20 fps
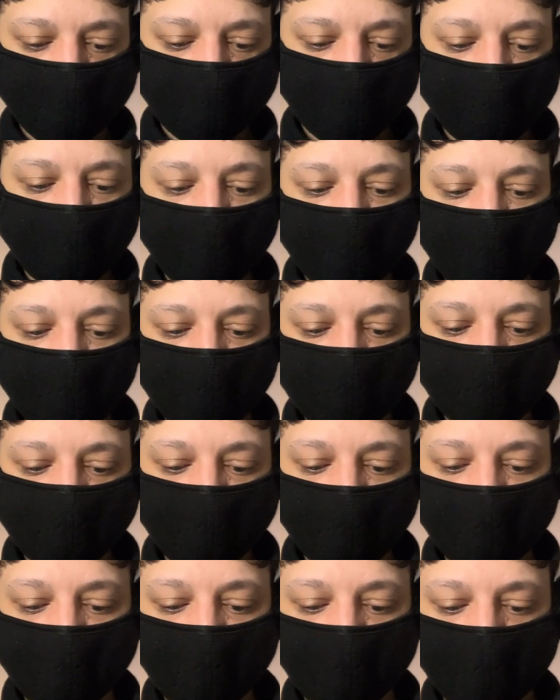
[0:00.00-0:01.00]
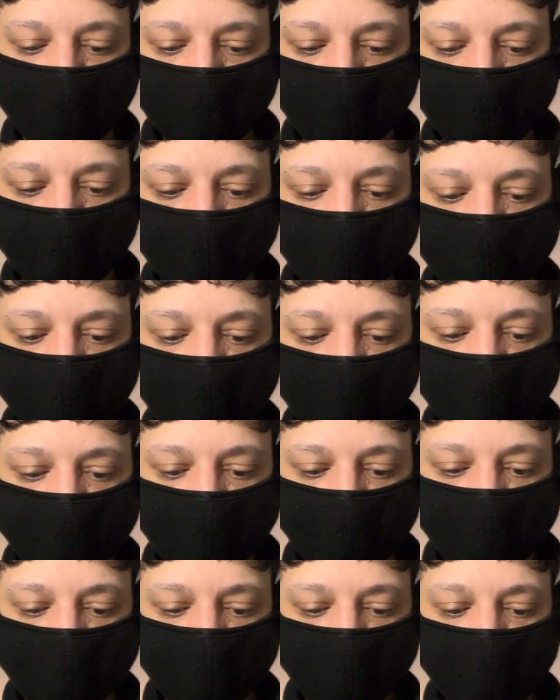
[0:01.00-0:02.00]
that is my
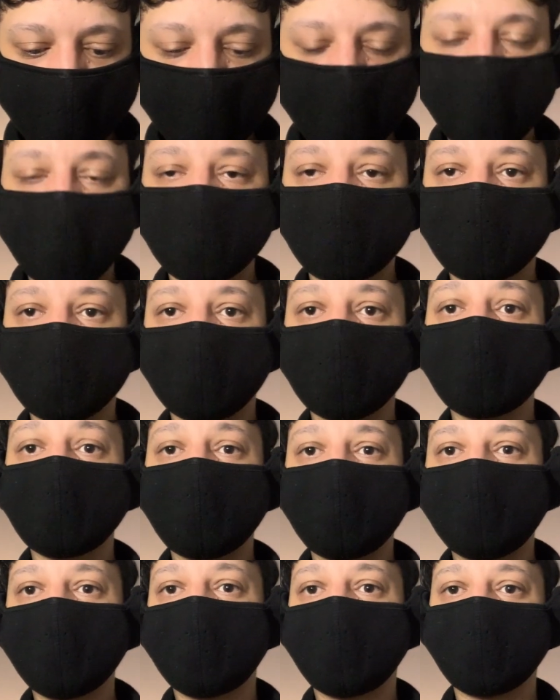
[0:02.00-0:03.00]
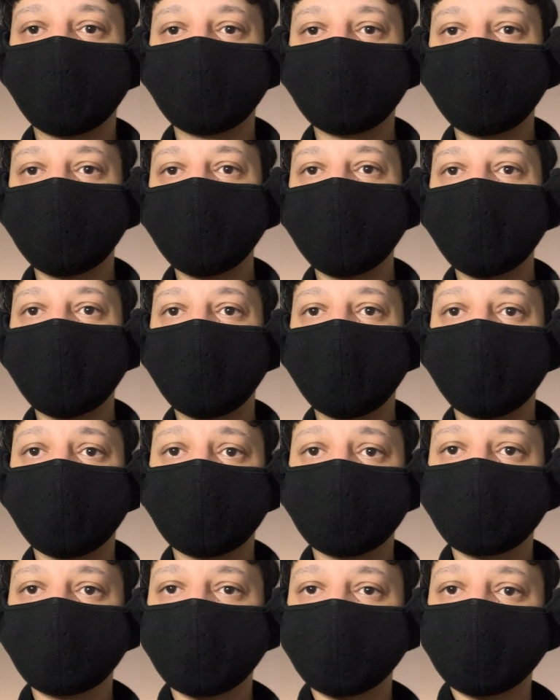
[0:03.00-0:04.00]
and also obviously I have
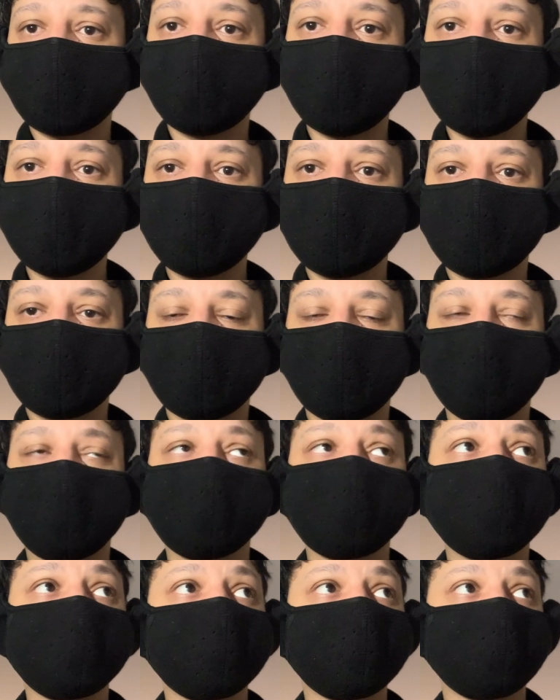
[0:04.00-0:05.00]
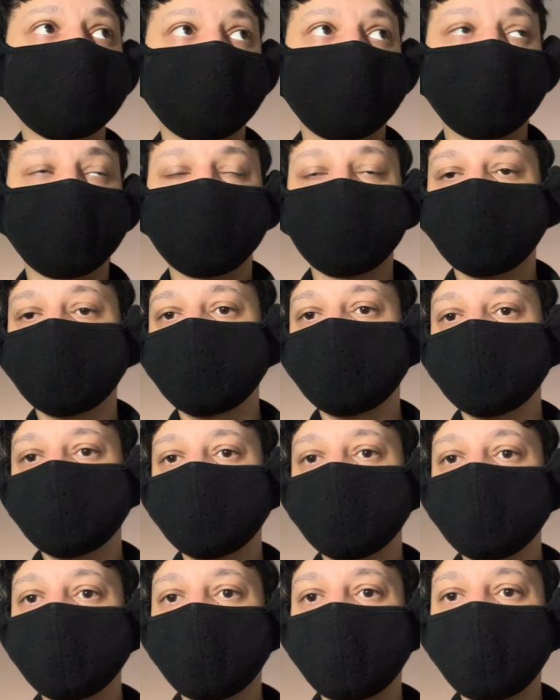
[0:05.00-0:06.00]
responsibilities at home, such as a
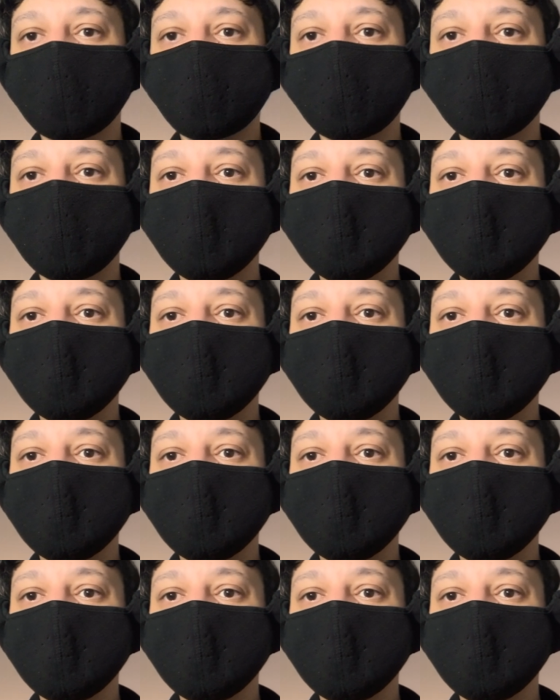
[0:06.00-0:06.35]
dog.